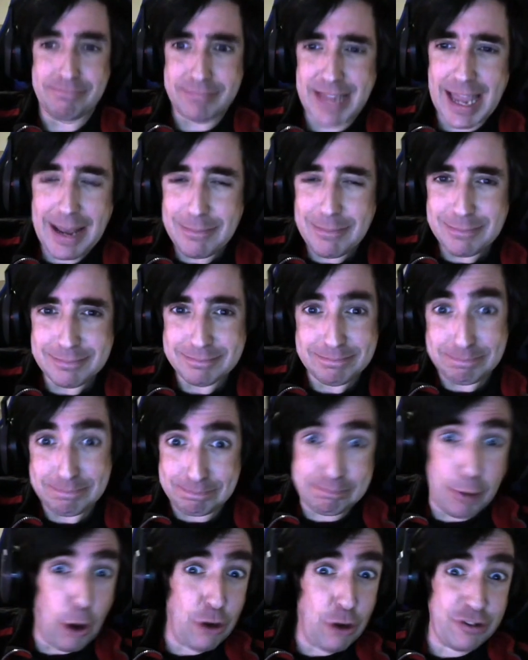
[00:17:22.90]
Yeah,
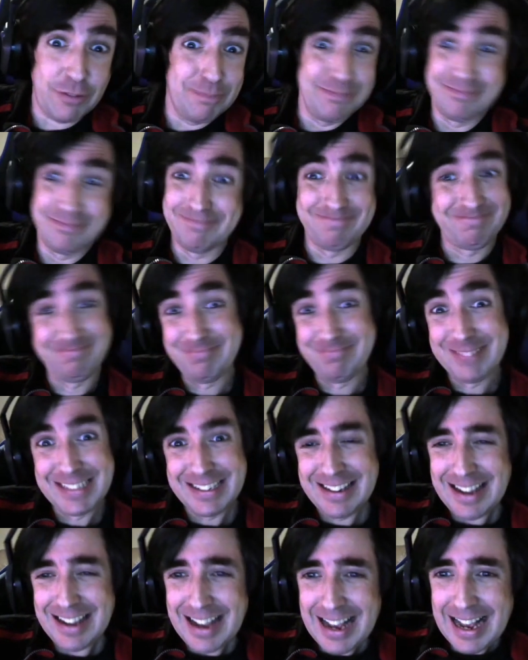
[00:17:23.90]
bird.
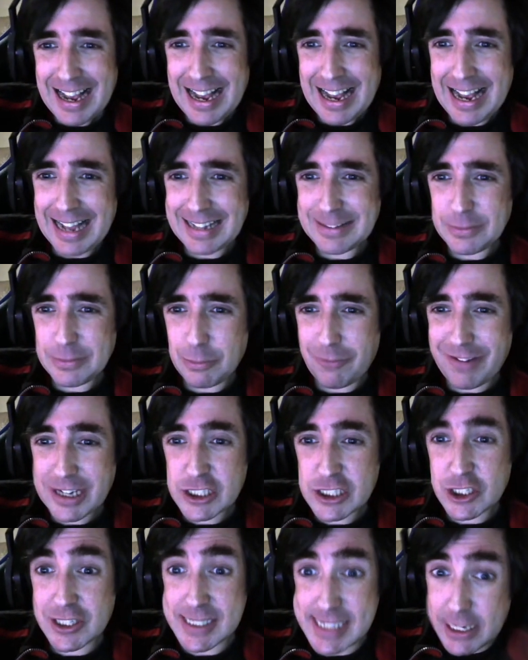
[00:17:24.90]
And we're
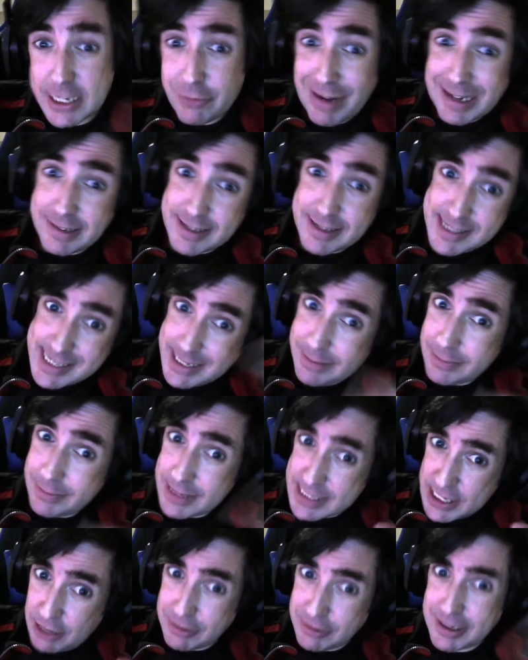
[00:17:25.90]
actually going to see Grand Dizzy.
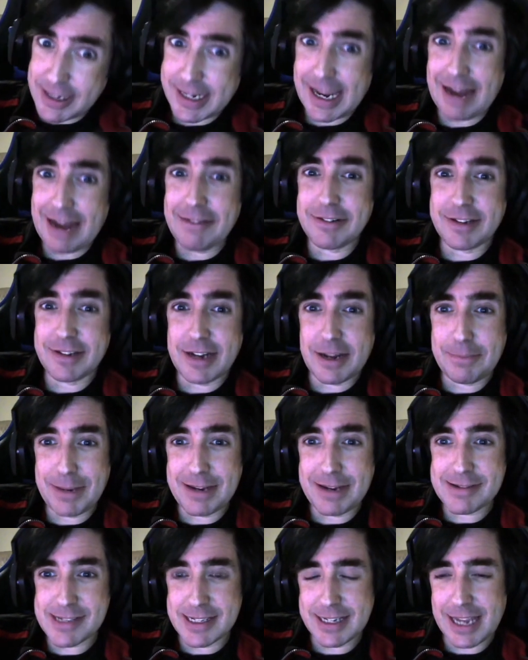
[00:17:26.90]
He's the only other character that
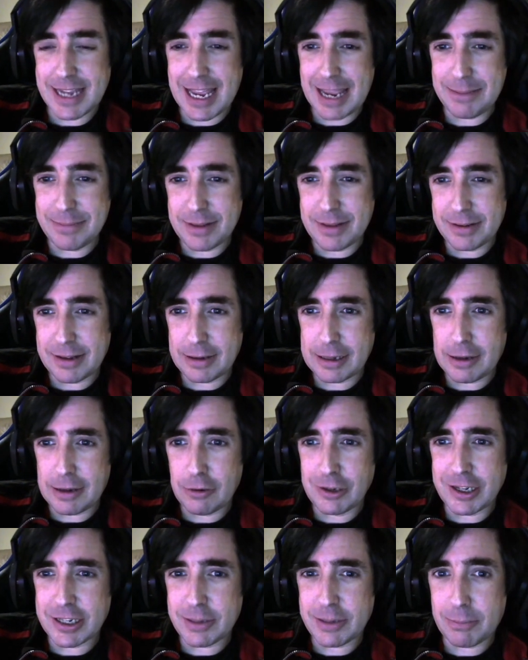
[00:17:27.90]
appears in the game, the
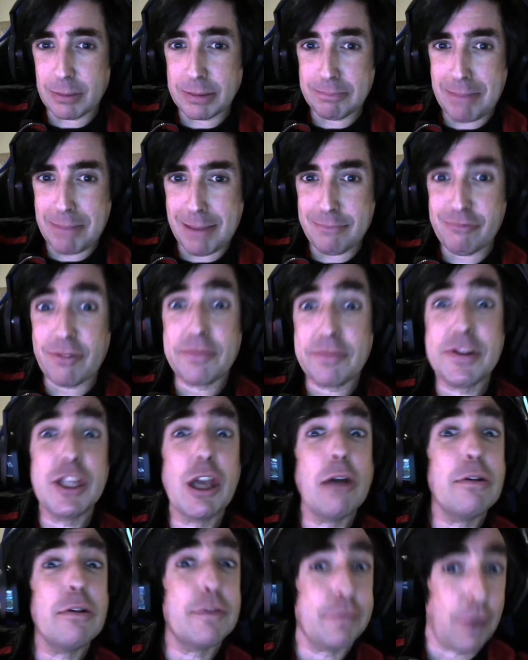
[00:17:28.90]
only other member of the
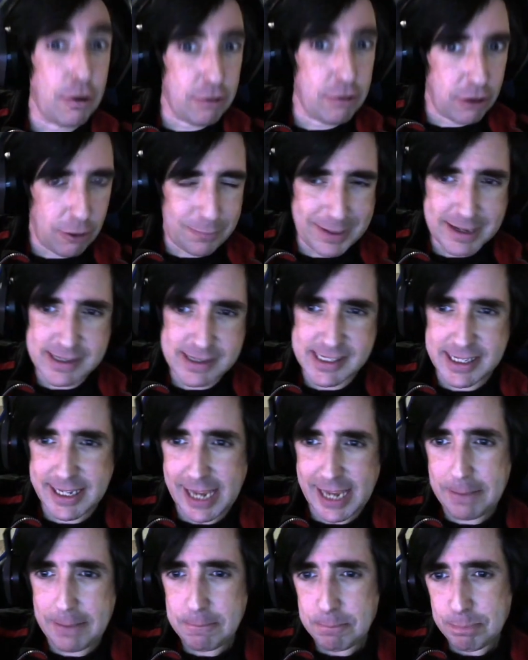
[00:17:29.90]
Yolkfolk who appears in
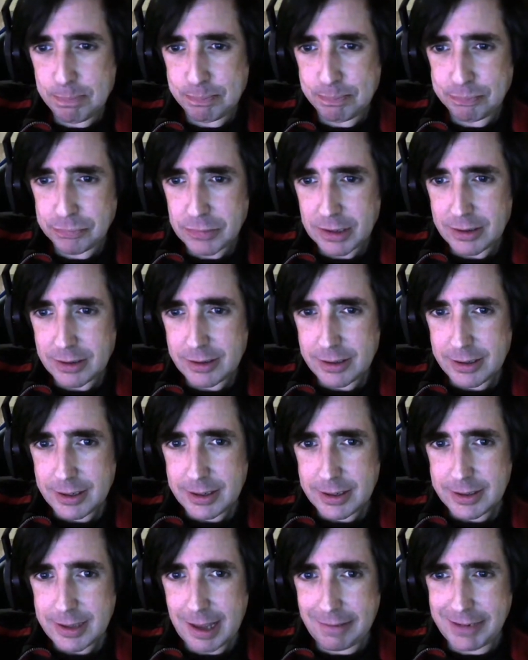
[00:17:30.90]
the game.
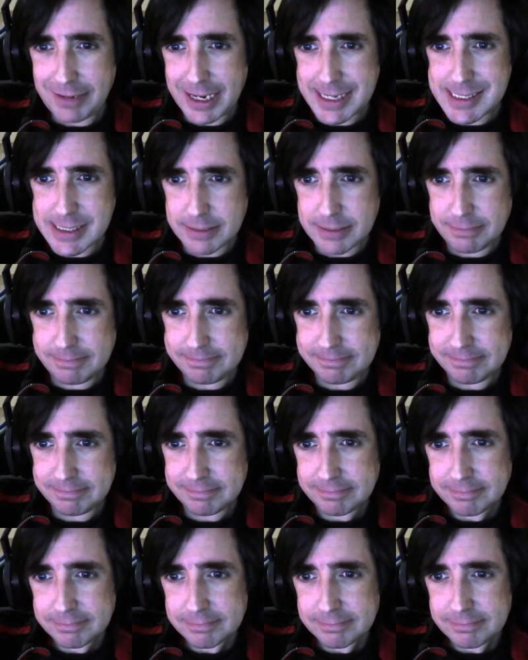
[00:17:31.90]
There he is.
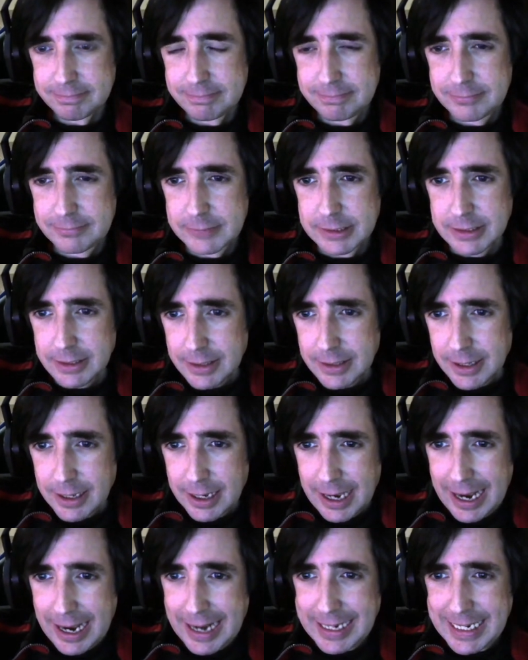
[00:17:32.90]

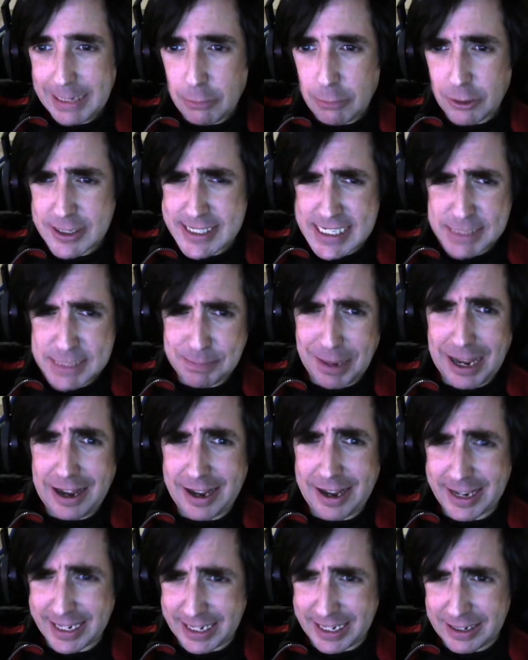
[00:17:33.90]
And he wants his
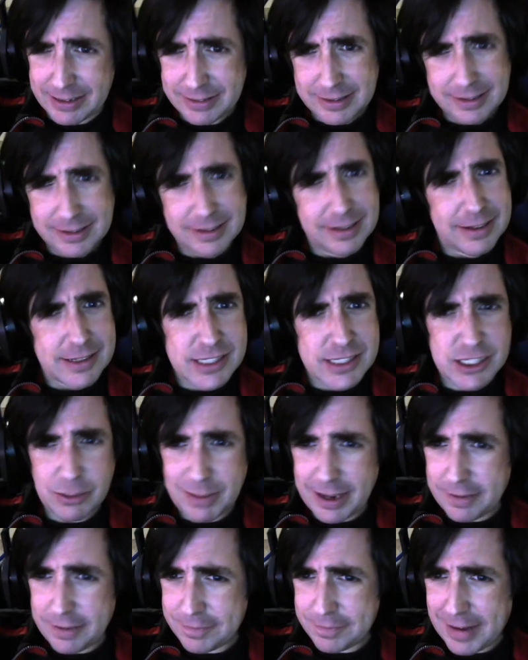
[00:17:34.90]
pie. So
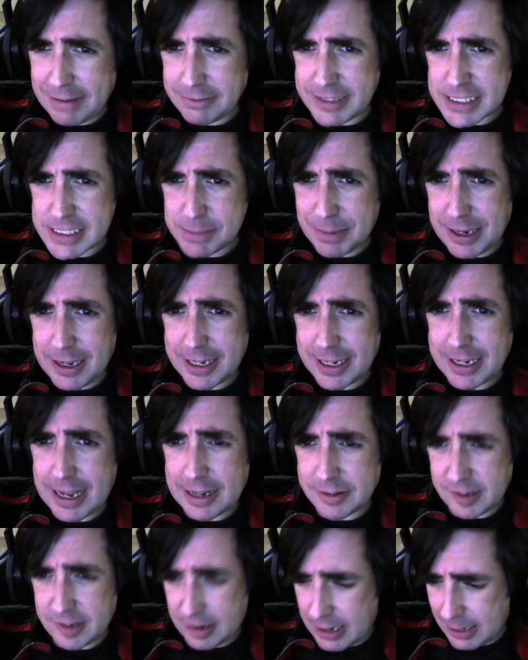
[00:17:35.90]
we have found his pie
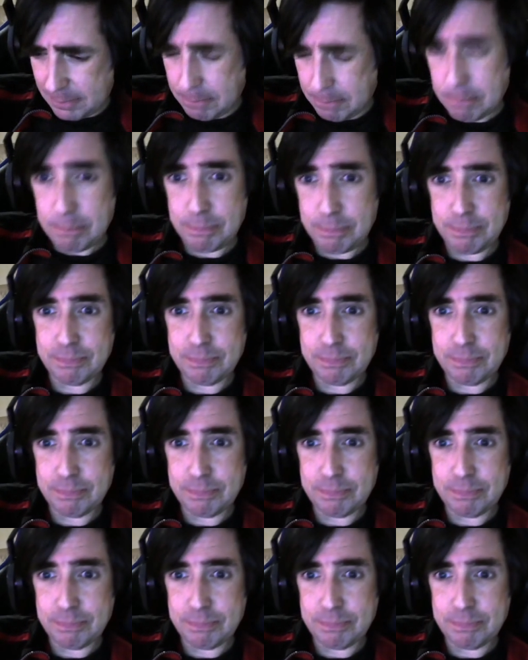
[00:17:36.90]
and time.